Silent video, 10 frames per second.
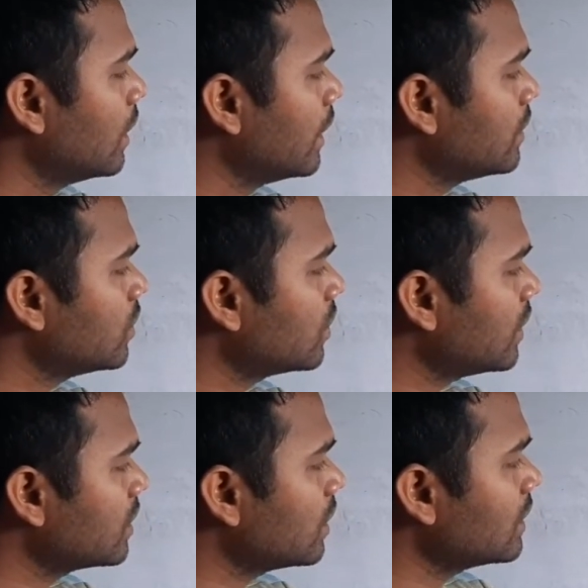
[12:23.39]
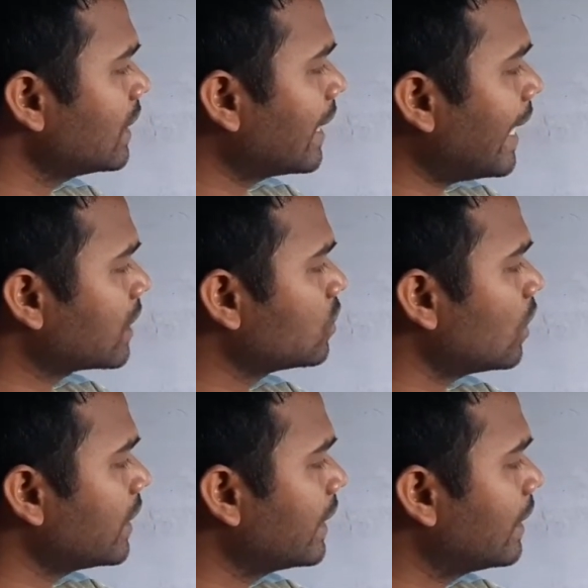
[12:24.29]
Integration sec x
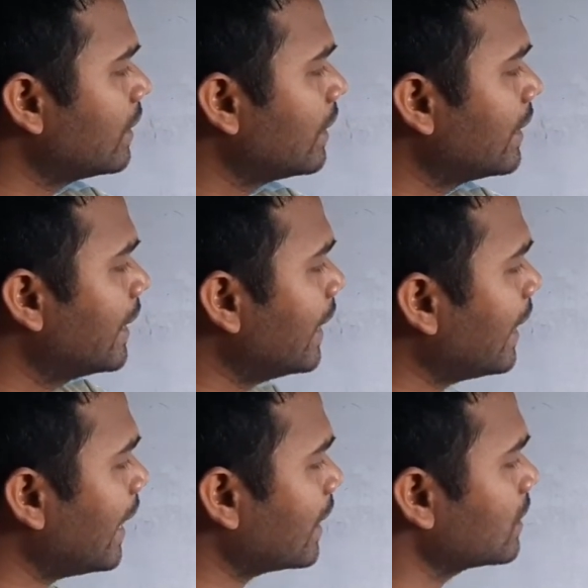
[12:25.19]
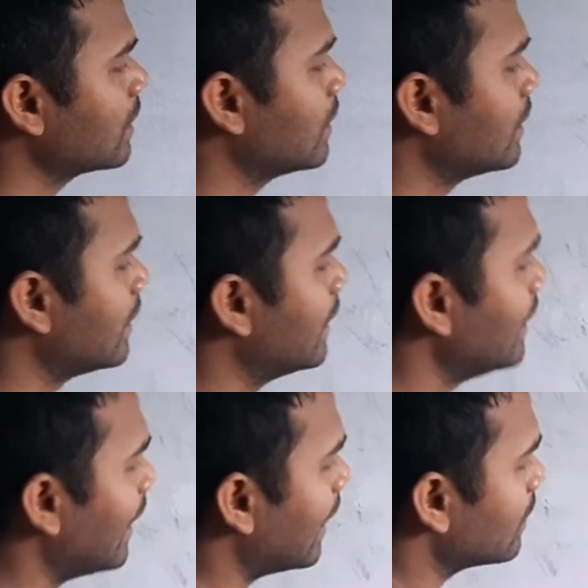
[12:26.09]
dot tan x
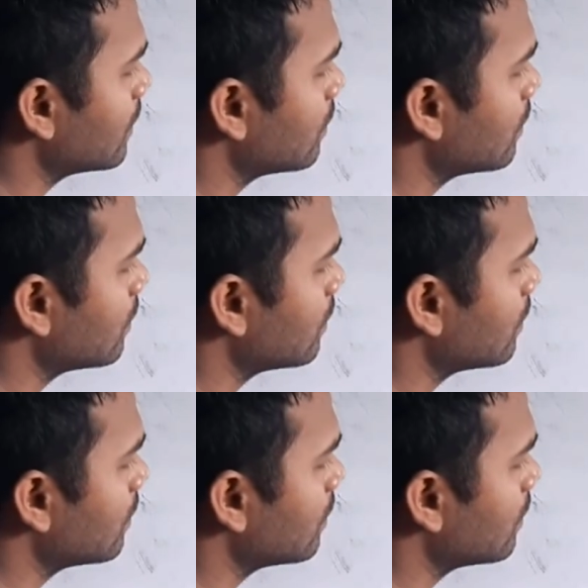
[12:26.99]
dx